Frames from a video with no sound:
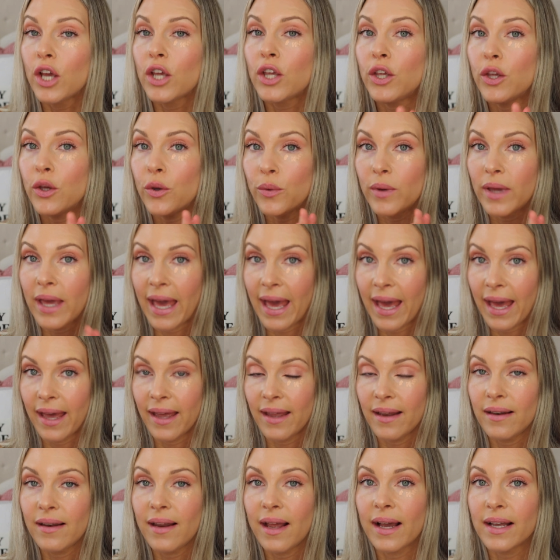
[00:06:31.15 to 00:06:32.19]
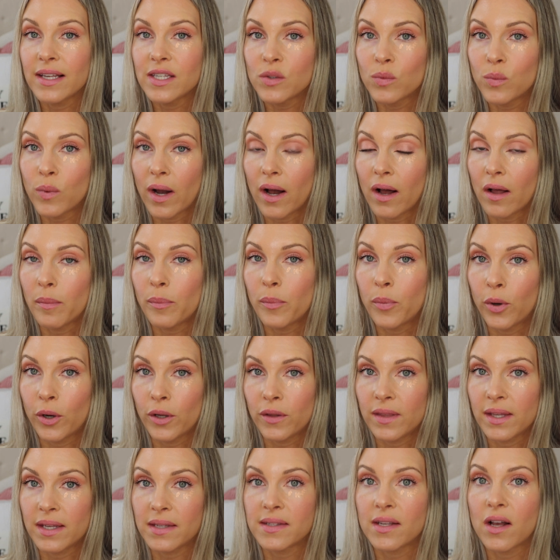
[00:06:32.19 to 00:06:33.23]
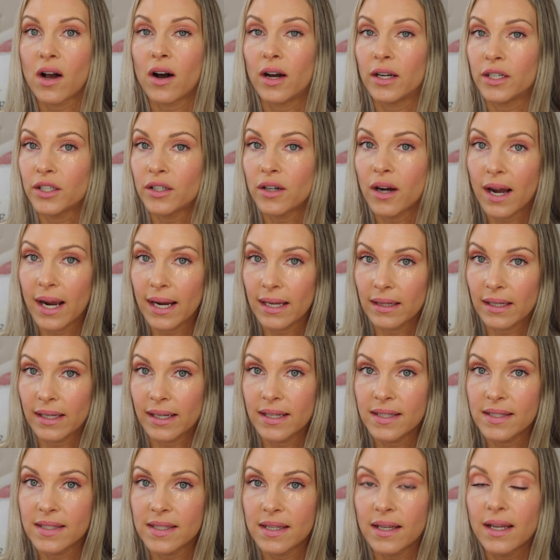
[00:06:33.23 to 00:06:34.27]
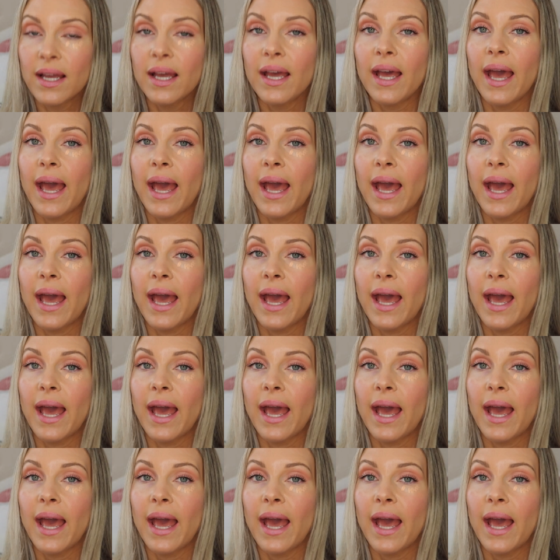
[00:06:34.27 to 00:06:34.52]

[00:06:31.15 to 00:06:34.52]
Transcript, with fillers: You can as well put this on your eyelids,